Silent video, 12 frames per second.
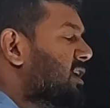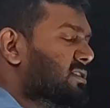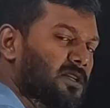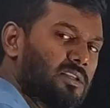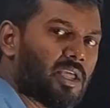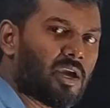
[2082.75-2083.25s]

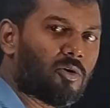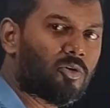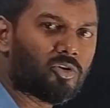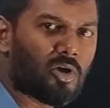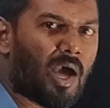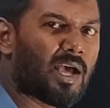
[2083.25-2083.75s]
reason they are
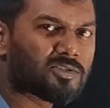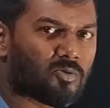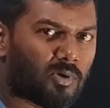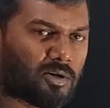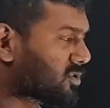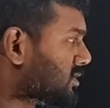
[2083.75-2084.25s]
going to
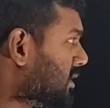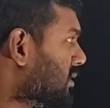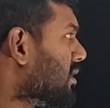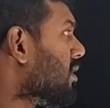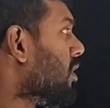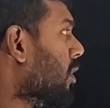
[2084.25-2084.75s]
ask one
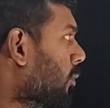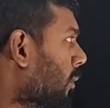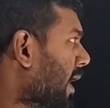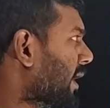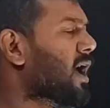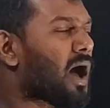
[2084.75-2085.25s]
question,
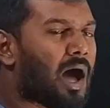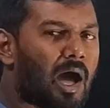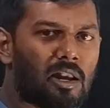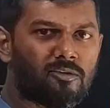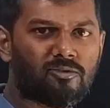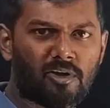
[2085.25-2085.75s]
why
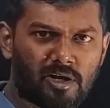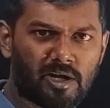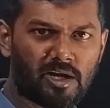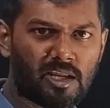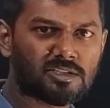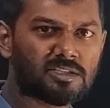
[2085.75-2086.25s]
alpha
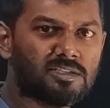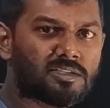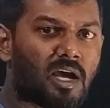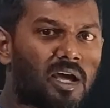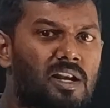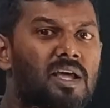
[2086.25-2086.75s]

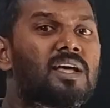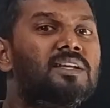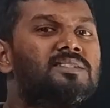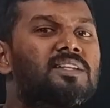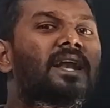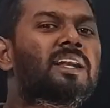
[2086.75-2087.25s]
radiations are
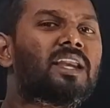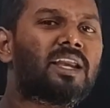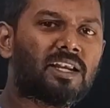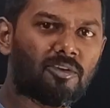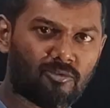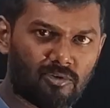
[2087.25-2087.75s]

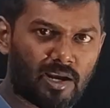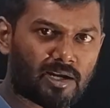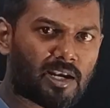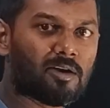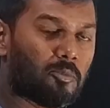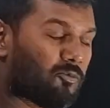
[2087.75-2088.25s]
slightly
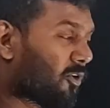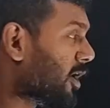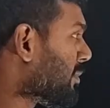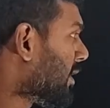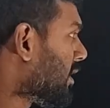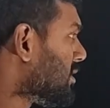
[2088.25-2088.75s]
deflected.
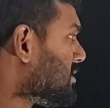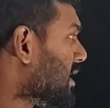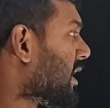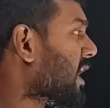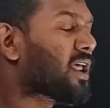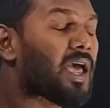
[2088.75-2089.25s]
Why? Because
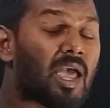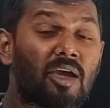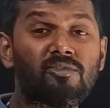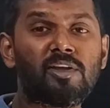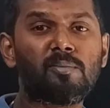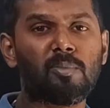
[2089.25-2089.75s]
they are
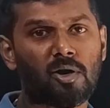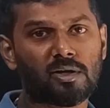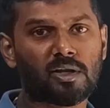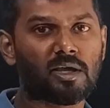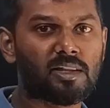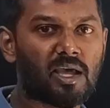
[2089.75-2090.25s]
heavy
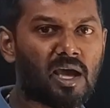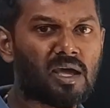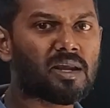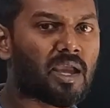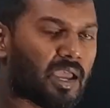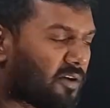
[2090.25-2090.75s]

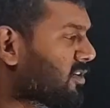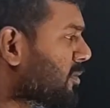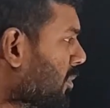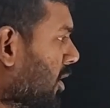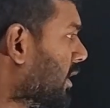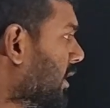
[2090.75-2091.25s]

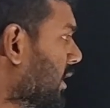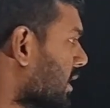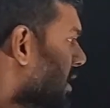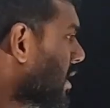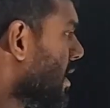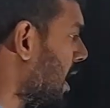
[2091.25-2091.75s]

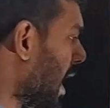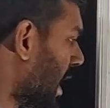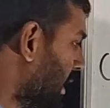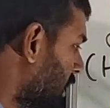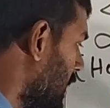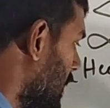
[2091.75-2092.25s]
particle,
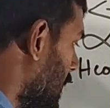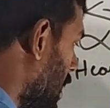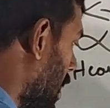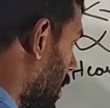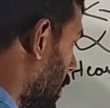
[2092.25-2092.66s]
and